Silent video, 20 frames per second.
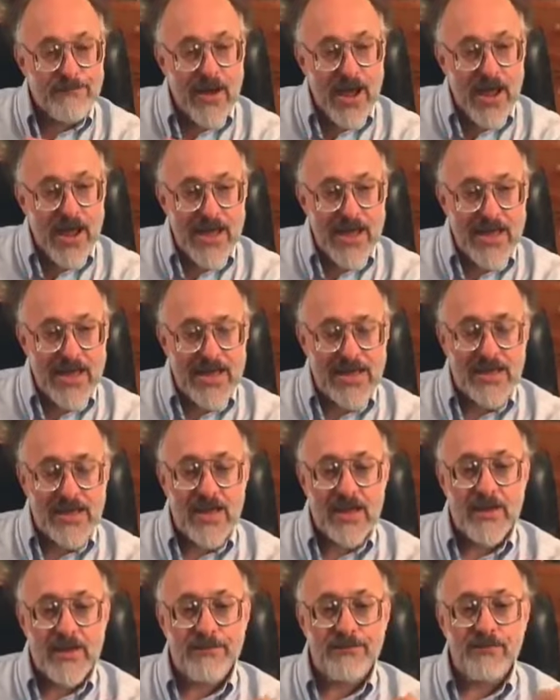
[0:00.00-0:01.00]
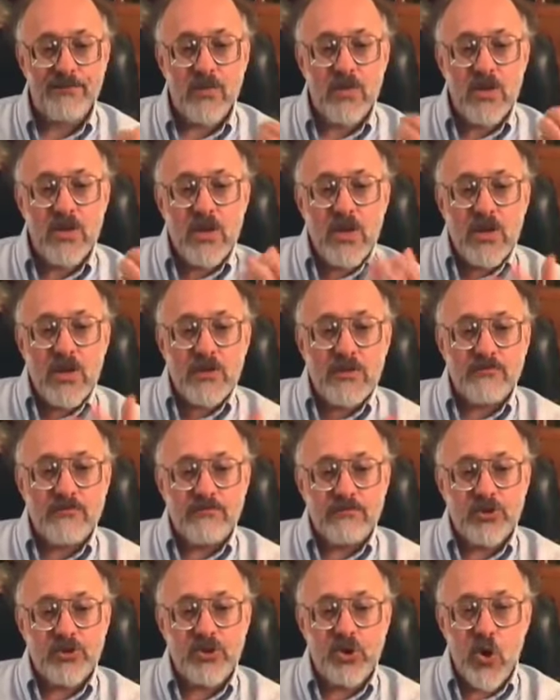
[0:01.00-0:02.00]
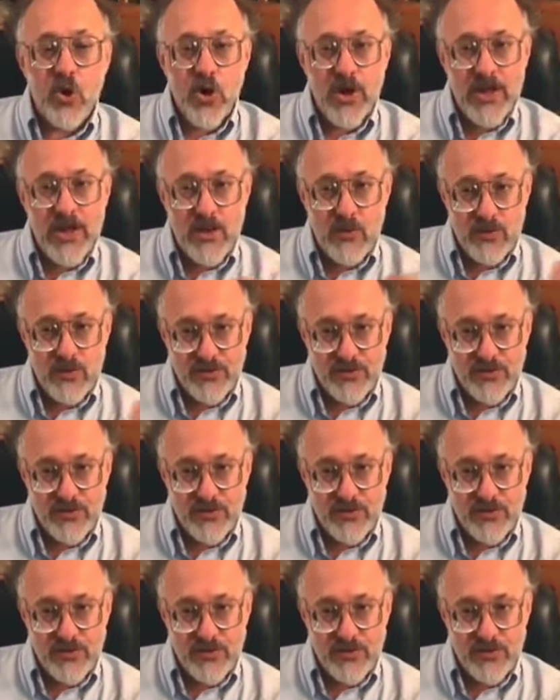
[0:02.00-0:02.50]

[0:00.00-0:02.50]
By joining